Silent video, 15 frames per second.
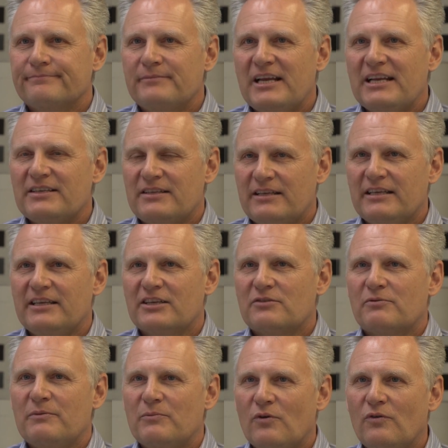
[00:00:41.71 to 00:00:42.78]
basically
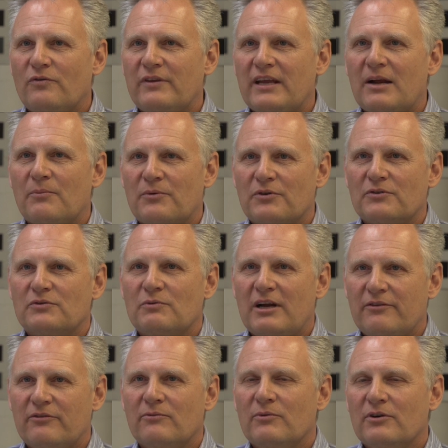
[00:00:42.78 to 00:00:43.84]
just remove the embryos
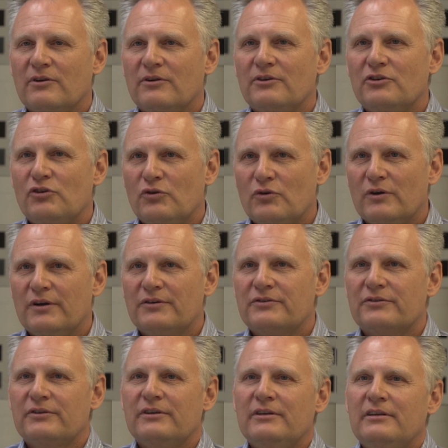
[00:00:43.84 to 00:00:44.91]
right from her
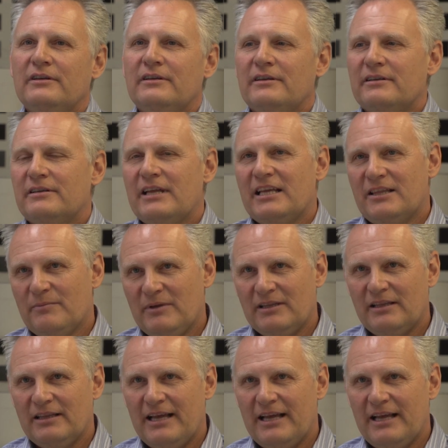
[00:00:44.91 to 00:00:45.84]
uterus, take them in the